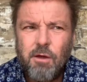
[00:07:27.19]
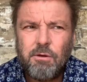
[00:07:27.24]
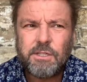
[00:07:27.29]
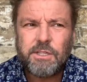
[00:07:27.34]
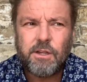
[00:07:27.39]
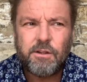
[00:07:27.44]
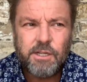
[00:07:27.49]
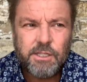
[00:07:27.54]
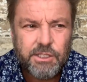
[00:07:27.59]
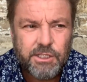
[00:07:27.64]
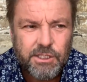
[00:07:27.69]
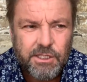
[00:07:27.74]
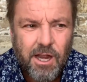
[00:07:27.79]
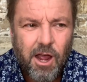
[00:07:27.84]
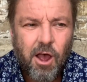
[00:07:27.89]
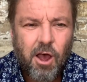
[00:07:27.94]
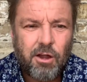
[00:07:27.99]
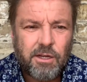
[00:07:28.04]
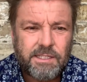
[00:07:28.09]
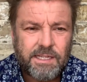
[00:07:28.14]
So the
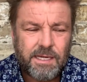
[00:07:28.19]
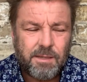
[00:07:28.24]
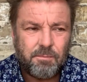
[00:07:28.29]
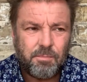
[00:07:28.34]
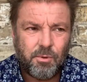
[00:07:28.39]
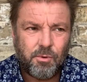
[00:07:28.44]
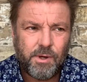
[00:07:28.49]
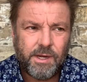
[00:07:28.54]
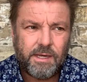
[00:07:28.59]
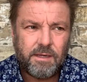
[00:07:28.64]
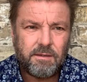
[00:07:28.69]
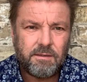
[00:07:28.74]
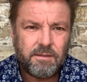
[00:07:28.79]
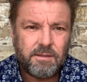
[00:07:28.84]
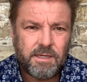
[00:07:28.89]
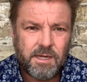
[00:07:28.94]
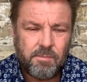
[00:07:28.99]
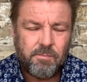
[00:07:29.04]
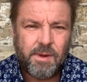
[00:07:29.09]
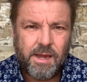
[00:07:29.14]
starting point
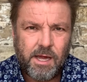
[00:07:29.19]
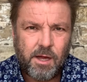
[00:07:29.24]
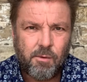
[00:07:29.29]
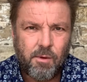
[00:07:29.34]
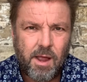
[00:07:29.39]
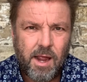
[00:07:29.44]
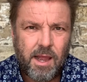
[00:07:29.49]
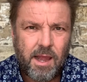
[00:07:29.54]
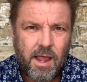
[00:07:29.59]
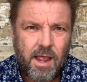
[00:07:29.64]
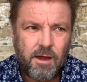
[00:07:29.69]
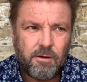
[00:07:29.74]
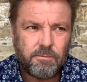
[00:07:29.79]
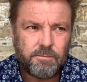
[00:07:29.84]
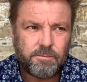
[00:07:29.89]
can be quite low.